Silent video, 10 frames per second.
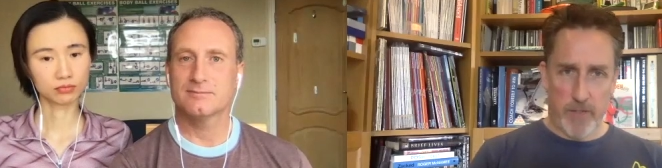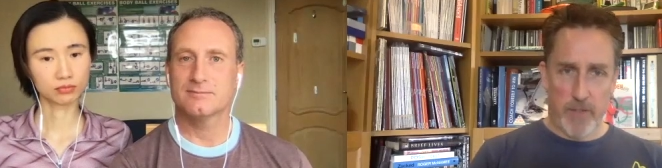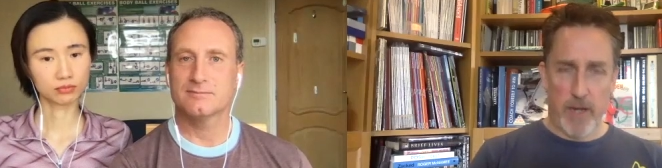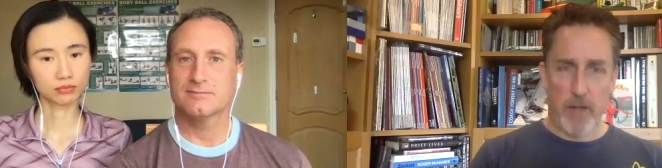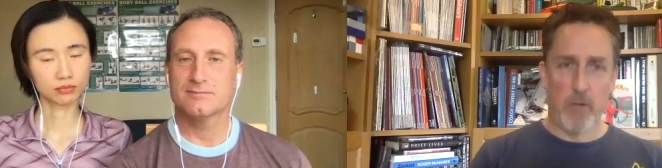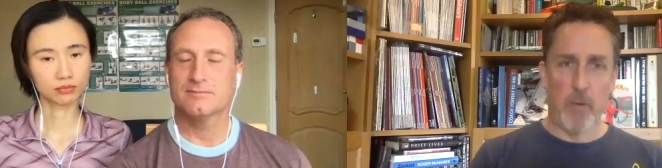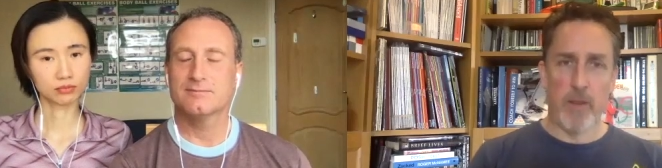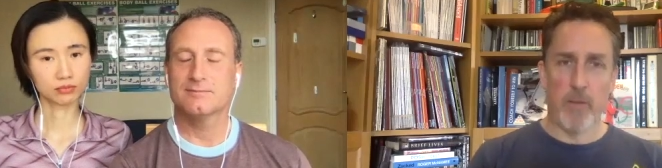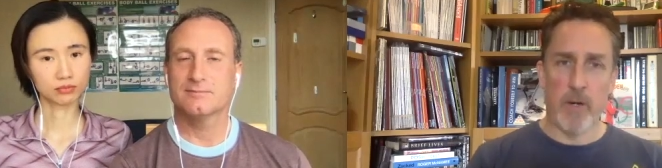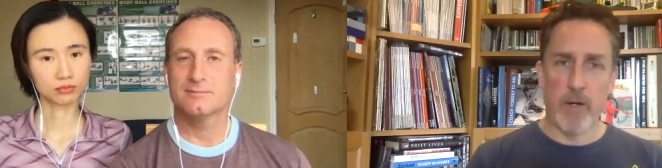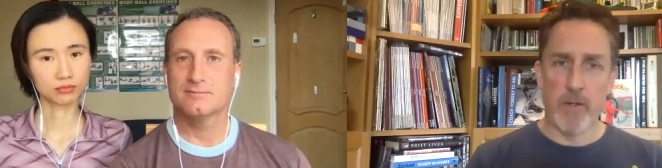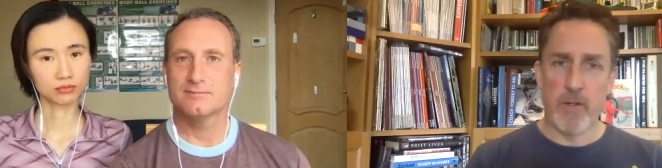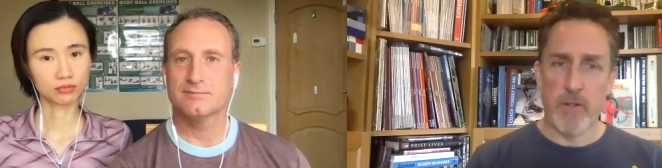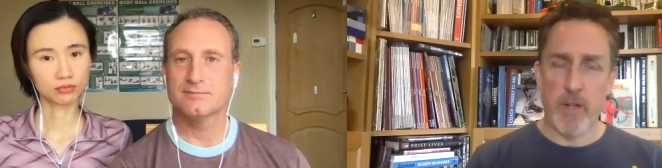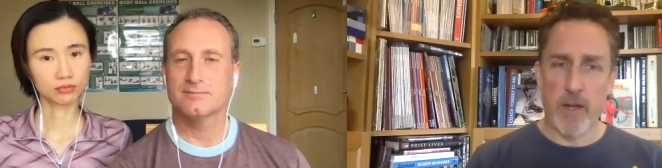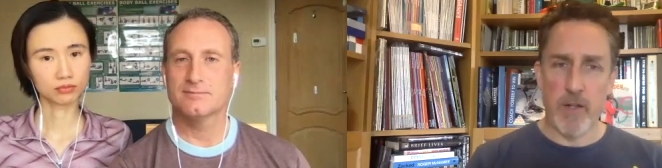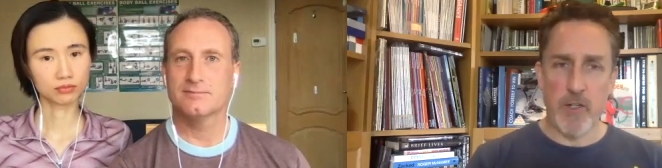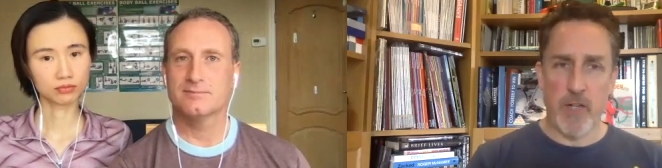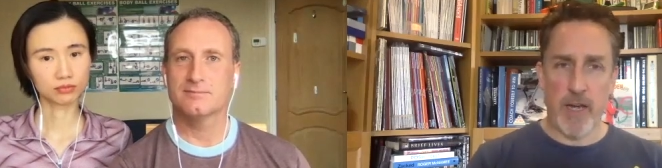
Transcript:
Speaker 1: sailor who won the hmm. Worlds mm. last year.